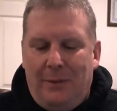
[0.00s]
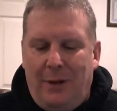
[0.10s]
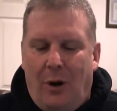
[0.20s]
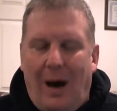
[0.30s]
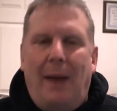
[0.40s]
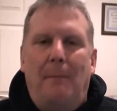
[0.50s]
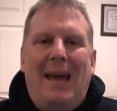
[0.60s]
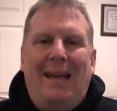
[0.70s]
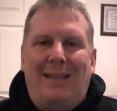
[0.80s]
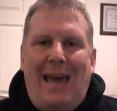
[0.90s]
you know, how to
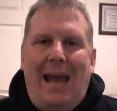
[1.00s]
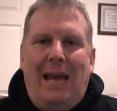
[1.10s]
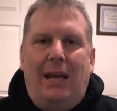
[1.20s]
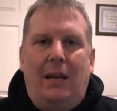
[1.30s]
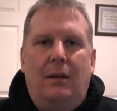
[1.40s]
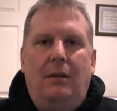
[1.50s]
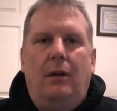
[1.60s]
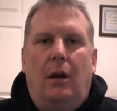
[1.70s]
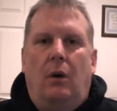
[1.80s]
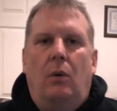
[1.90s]
maintain it, and
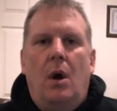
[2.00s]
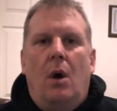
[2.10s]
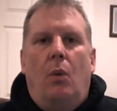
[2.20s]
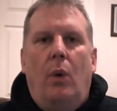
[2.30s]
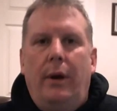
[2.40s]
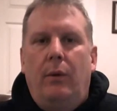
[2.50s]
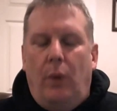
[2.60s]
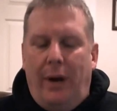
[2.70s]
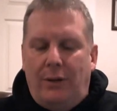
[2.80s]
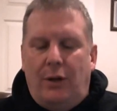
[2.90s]
you know,
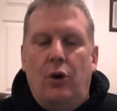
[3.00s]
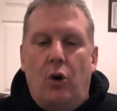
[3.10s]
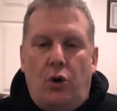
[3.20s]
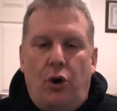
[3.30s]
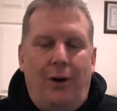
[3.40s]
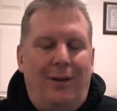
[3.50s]
when is it no good.